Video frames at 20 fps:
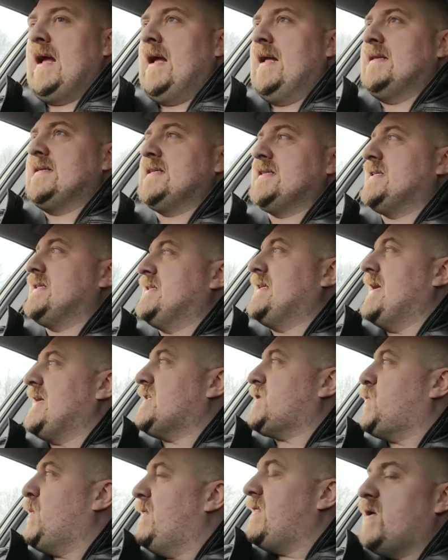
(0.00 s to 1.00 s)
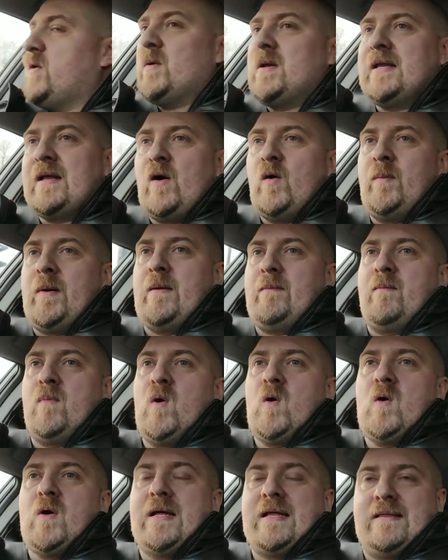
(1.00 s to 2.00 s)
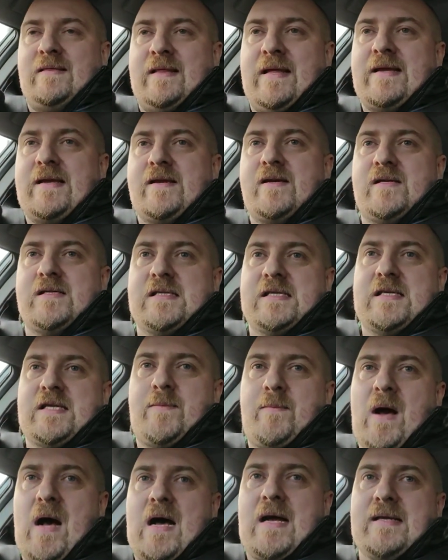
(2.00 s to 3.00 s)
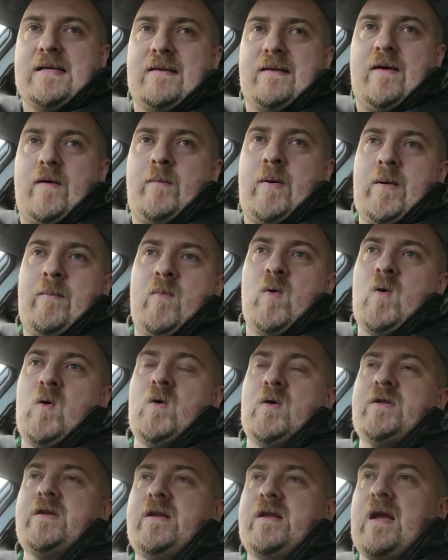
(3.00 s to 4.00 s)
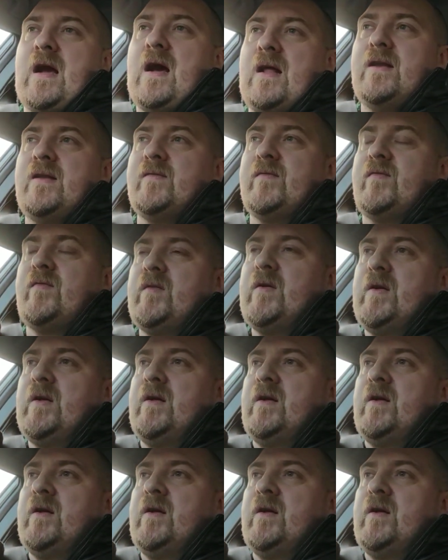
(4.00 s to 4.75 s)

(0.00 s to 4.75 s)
It sticks with you a little bit more, it lingers in your mind a little bit more, and you kind of